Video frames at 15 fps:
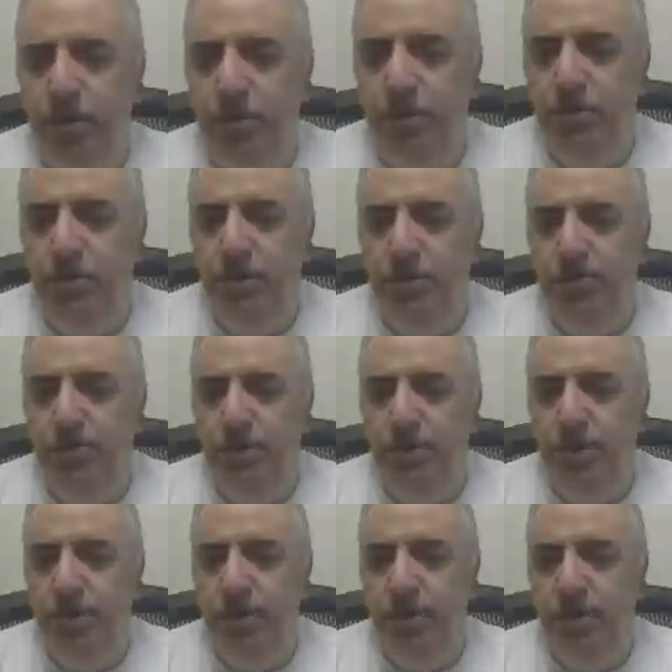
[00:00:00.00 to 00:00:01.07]

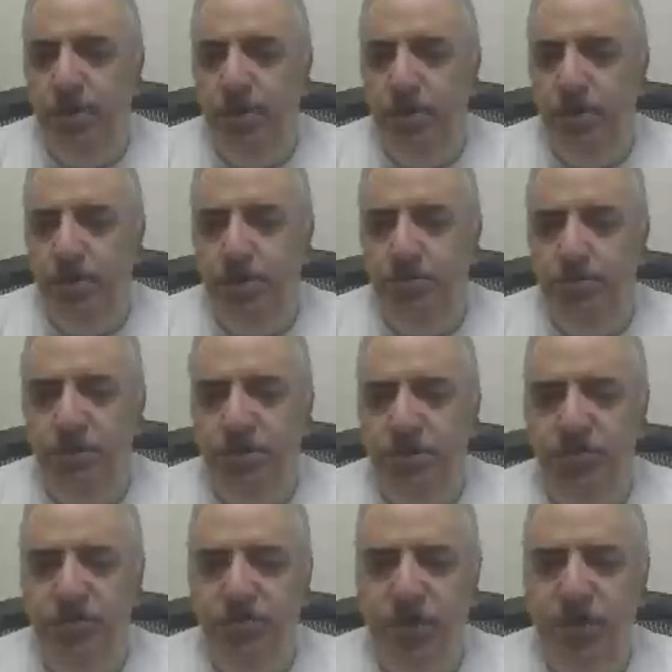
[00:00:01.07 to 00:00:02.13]
CPR not
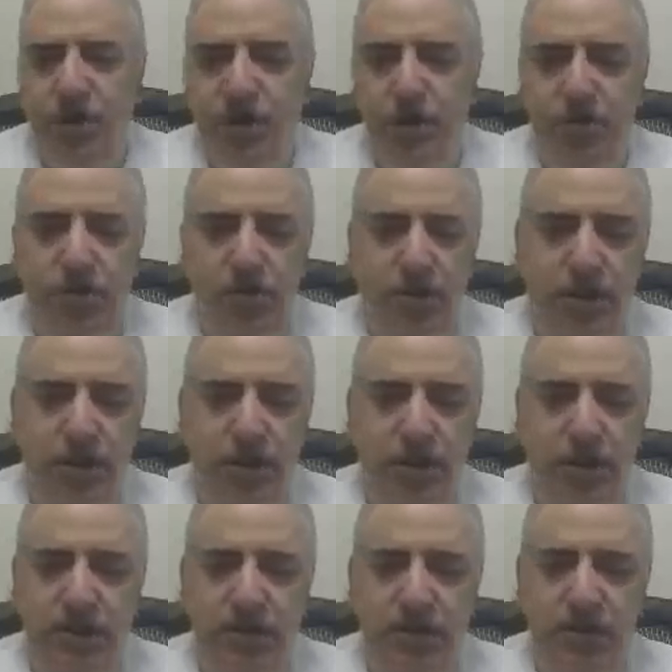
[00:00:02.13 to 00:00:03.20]
specified. Okay,
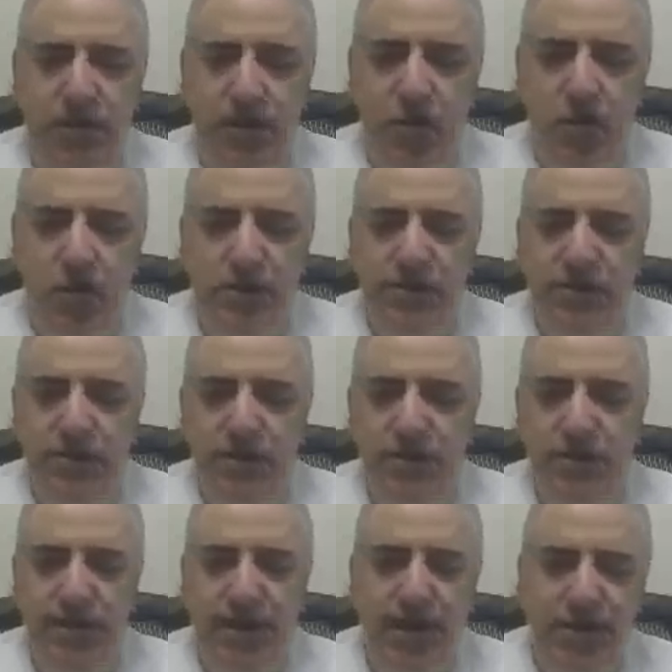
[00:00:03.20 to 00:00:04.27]
it
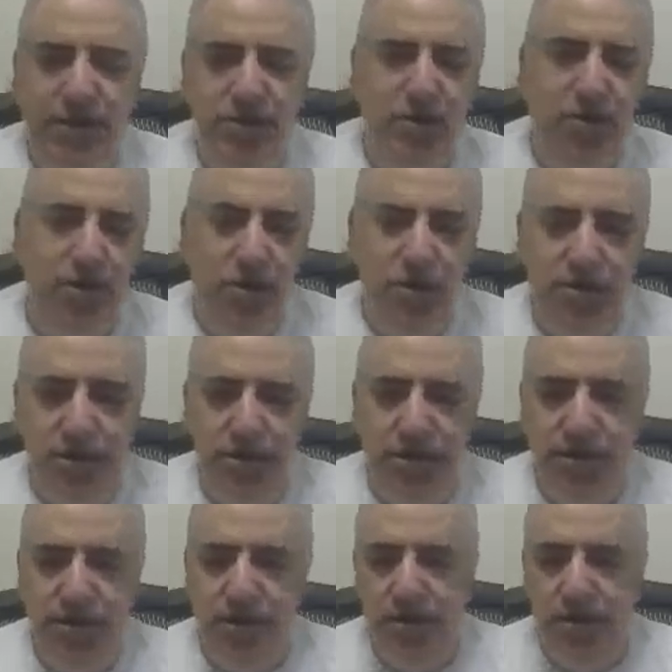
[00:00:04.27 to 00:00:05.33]
requested -r.
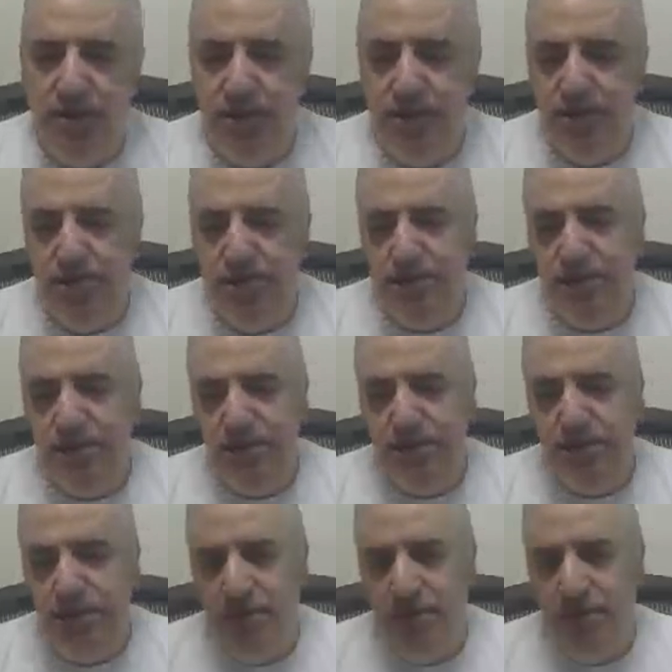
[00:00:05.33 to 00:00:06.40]
The let me see.
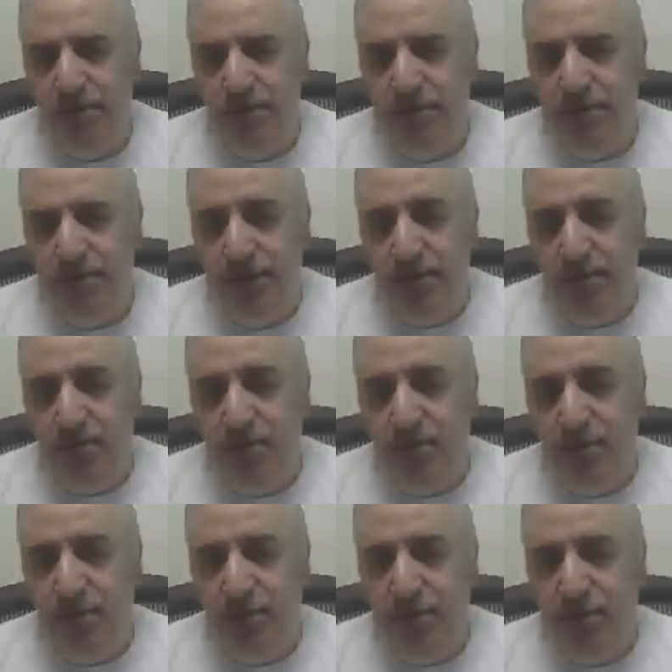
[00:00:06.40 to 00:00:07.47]
I don't know why
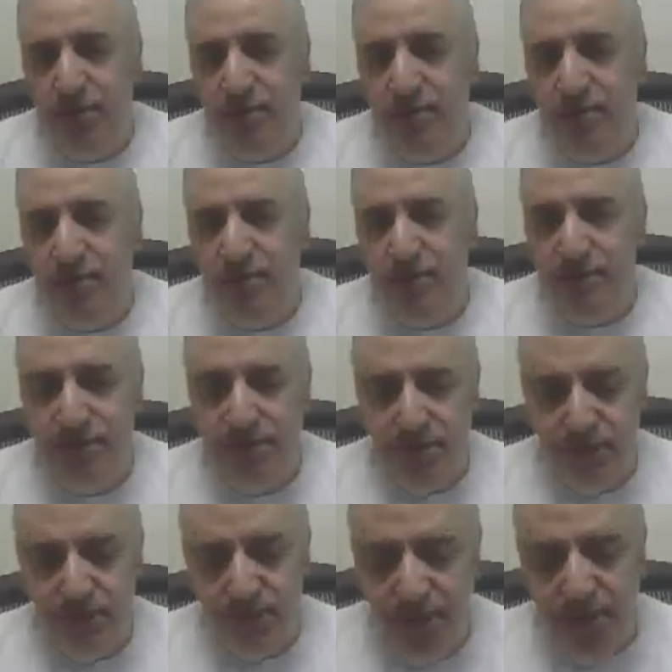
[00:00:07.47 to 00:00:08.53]
it did this.
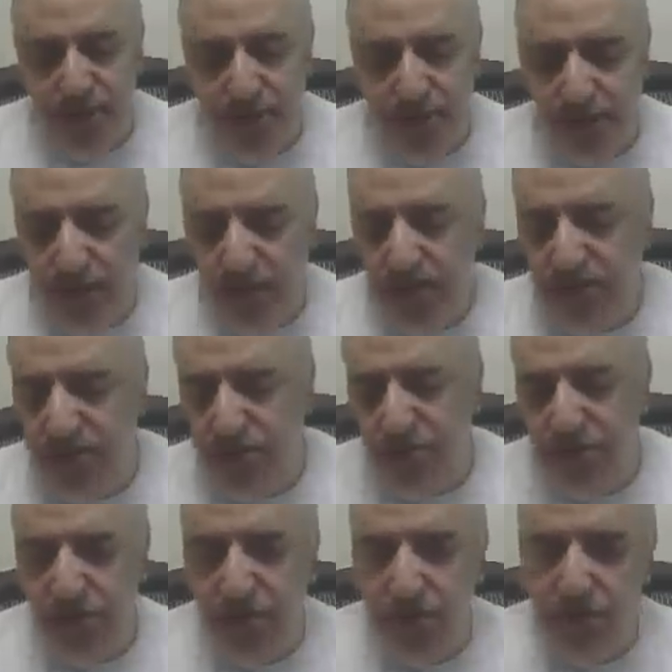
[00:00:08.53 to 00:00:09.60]

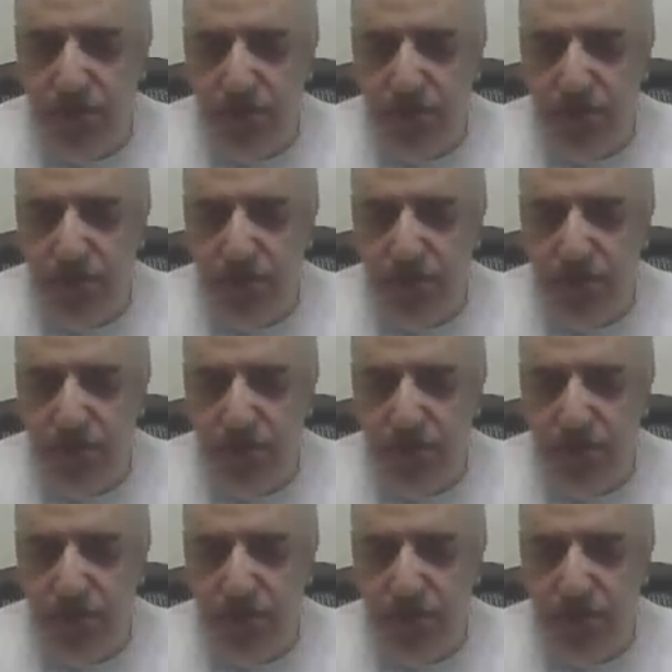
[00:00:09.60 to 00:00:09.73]
-r.